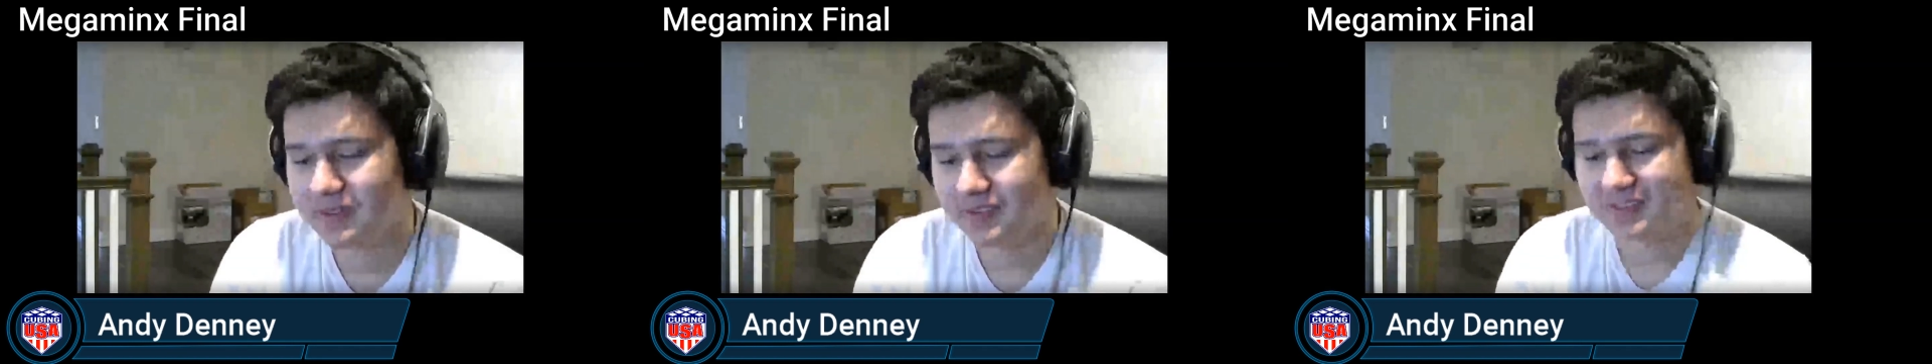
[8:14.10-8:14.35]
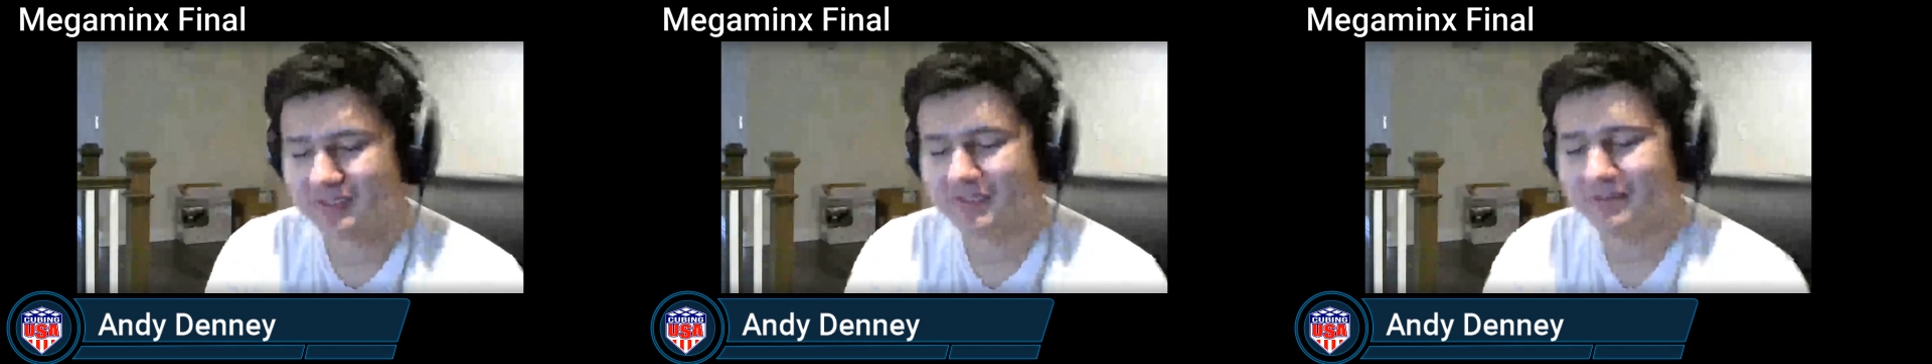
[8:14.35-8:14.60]

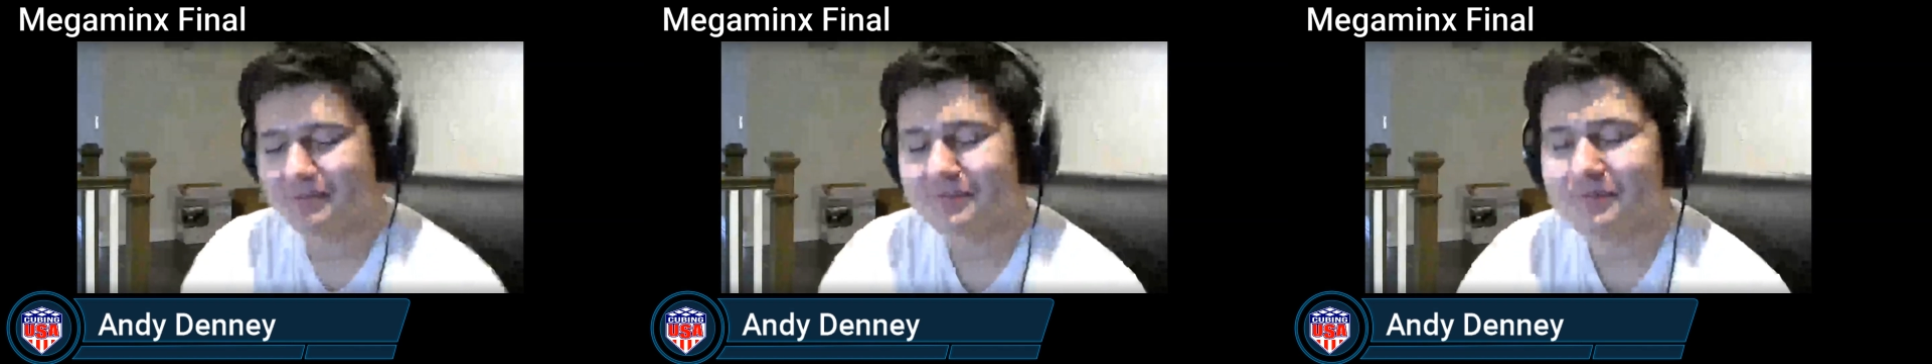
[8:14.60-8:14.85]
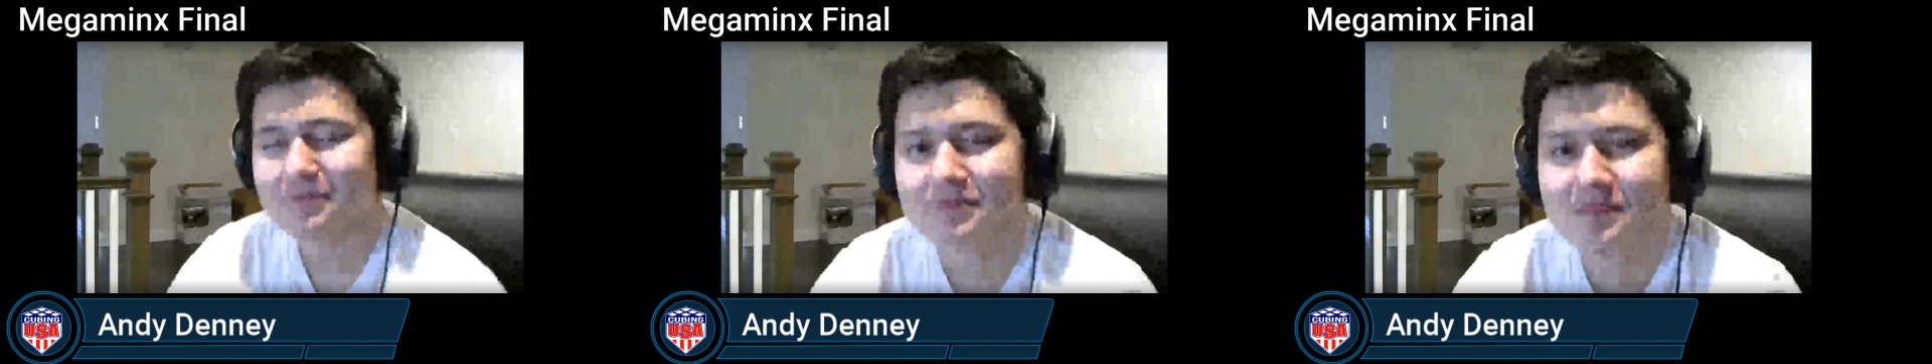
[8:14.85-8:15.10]
now, right.
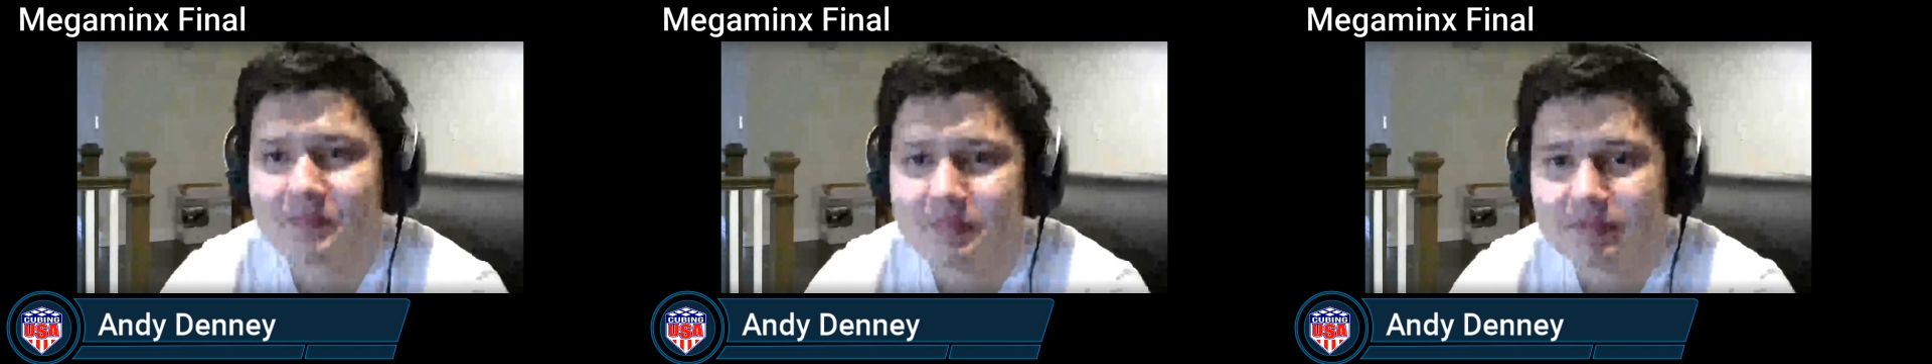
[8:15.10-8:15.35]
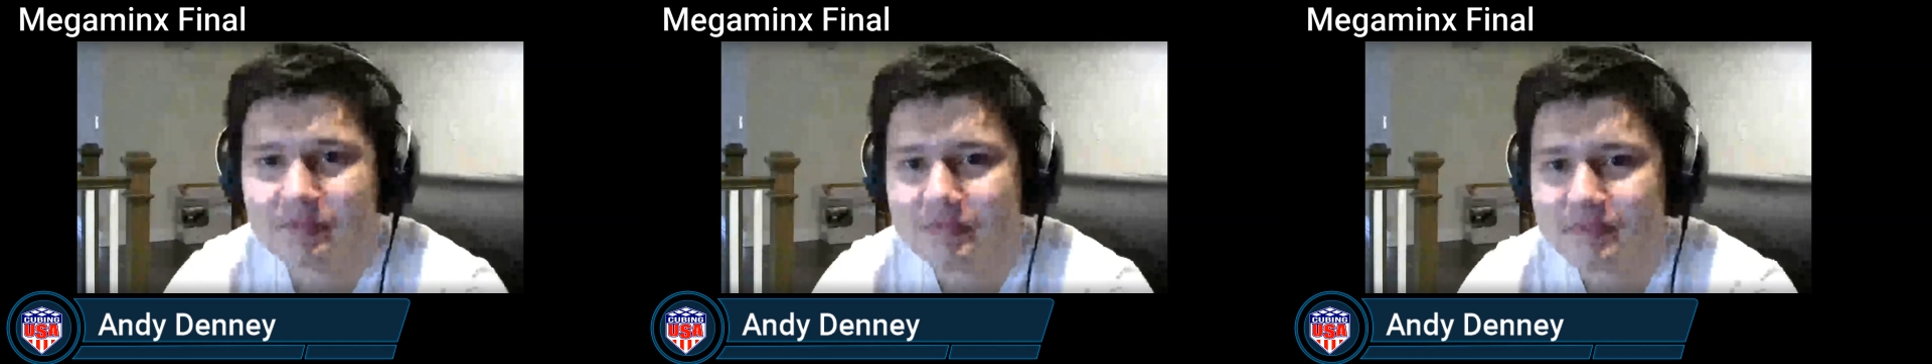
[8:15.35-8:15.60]

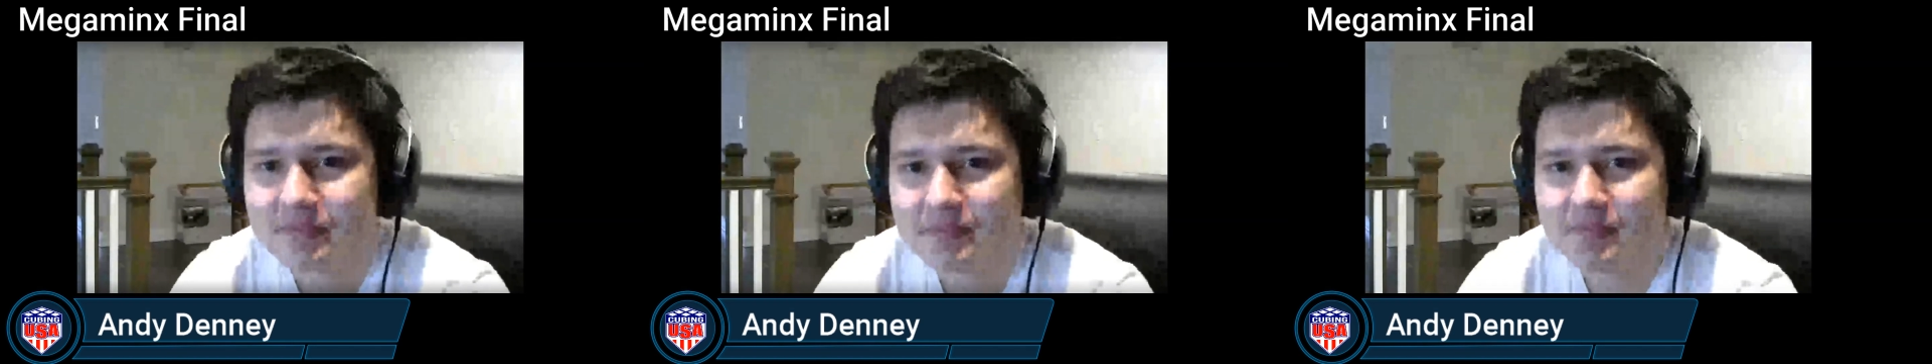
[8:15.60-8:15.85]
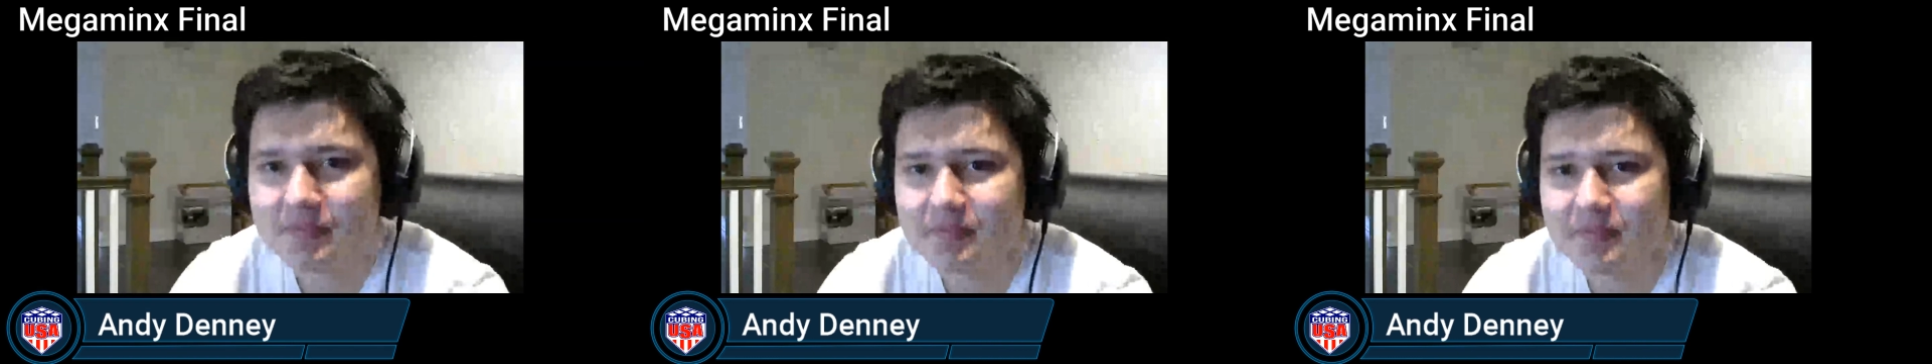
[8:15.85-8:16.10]
All right.
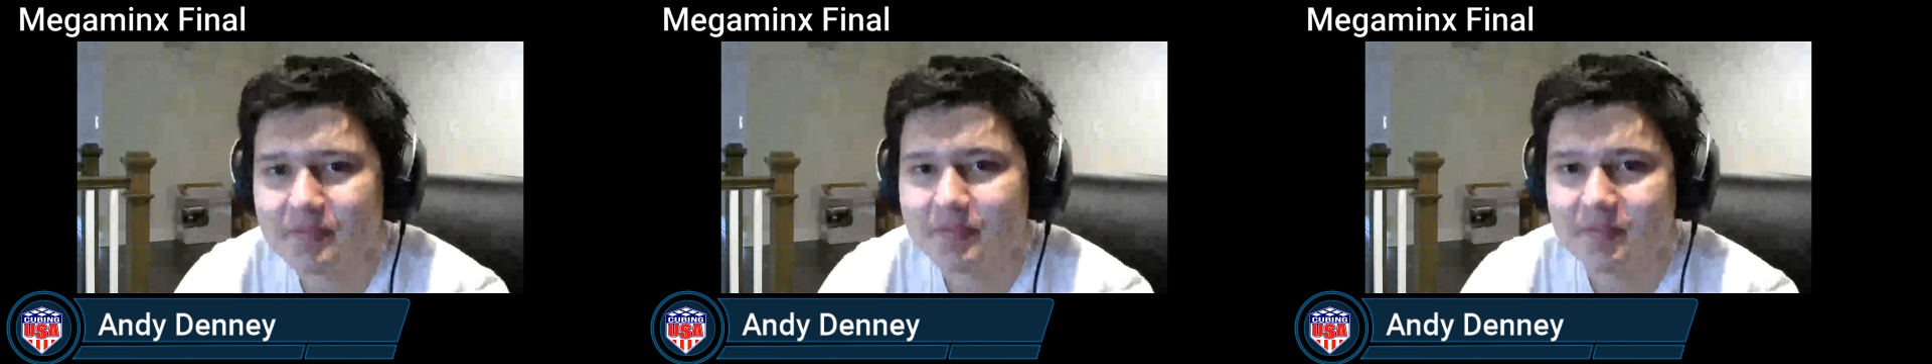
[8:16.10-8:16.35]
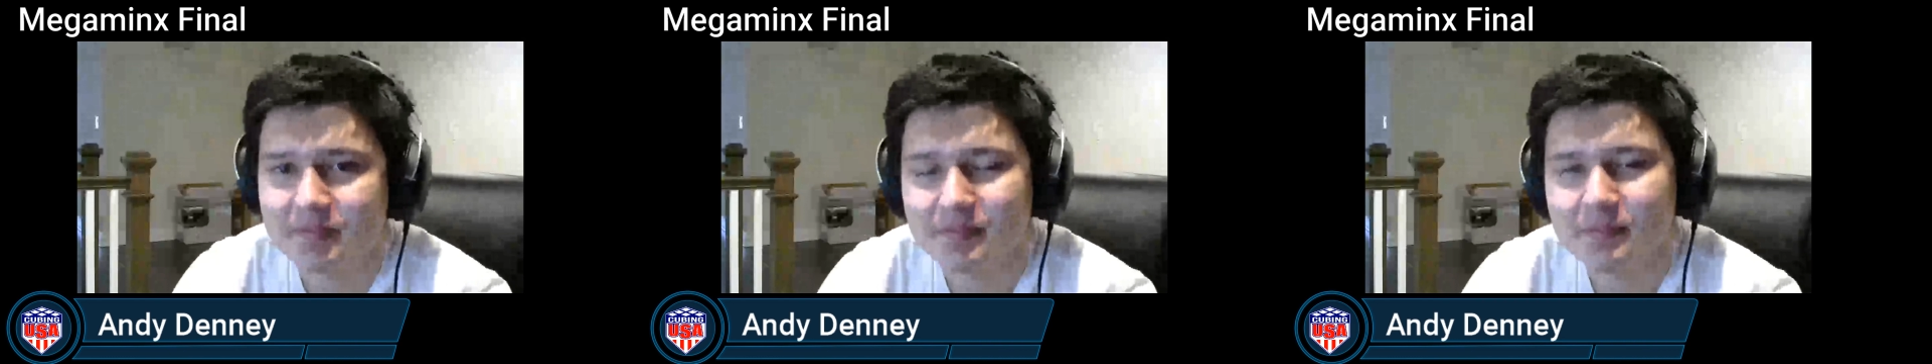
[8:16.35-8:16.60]

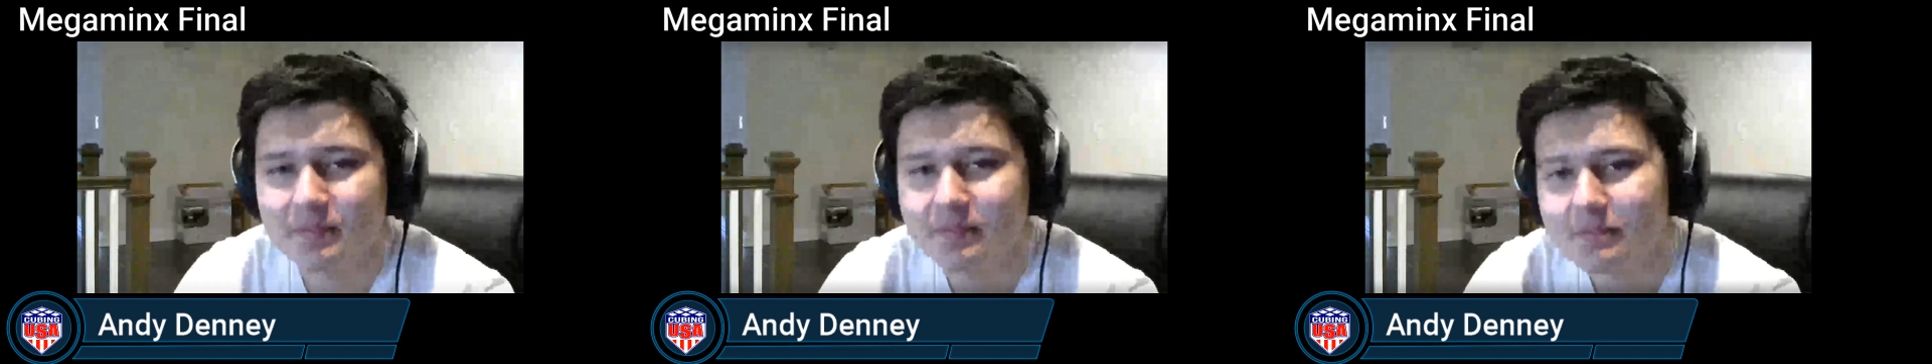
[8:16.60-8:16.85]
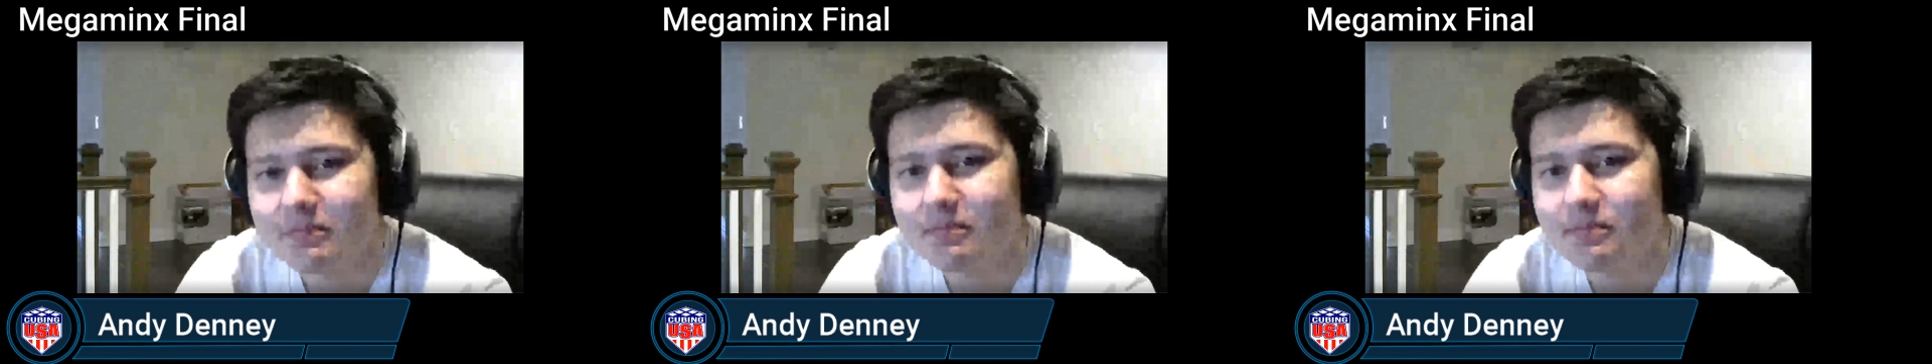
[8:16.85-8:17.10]
Well,
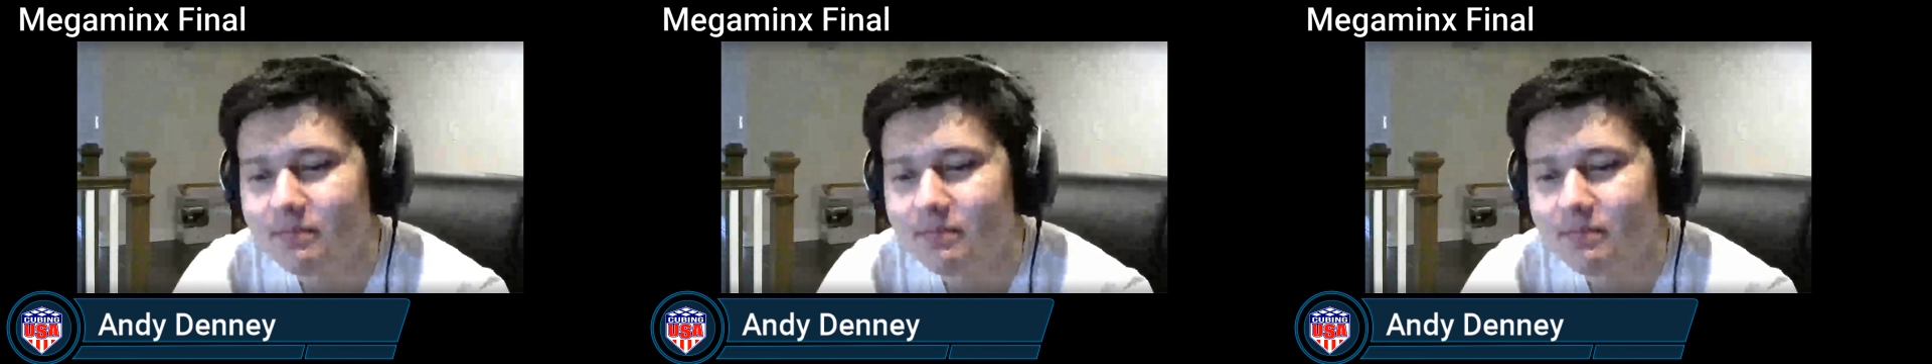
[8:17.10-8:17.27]
thank you very